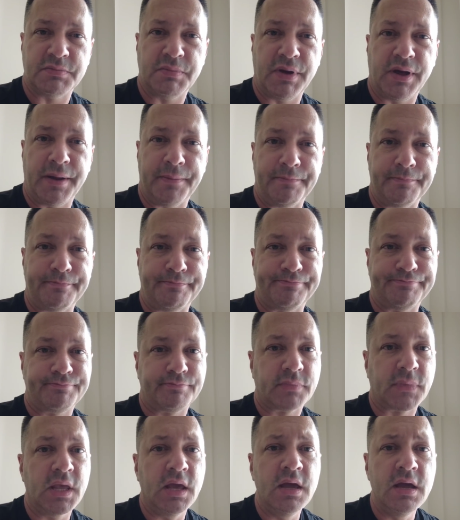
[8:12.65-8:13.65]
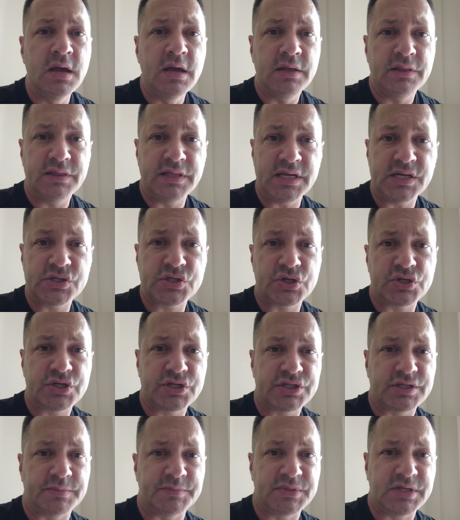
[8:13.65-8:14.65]
But these are
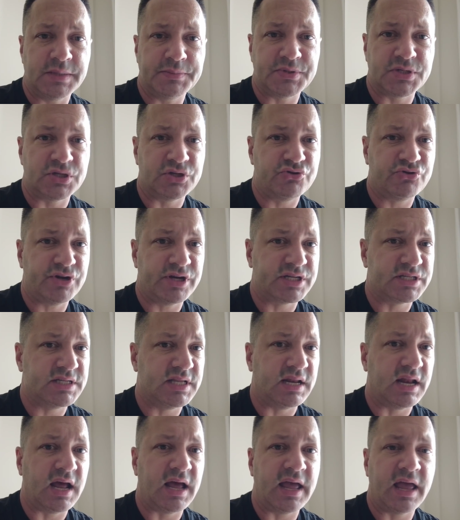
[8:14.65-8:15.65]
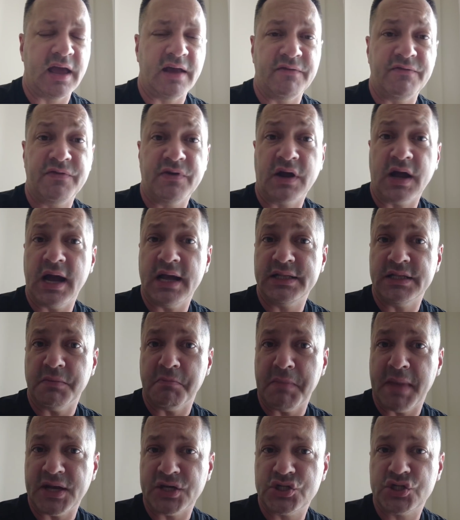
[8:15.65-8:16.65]
just some tips and tricks that I had forgot to
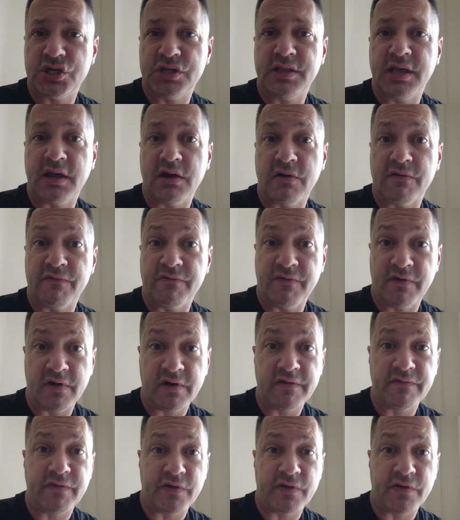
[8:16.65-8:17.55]
mention that are very,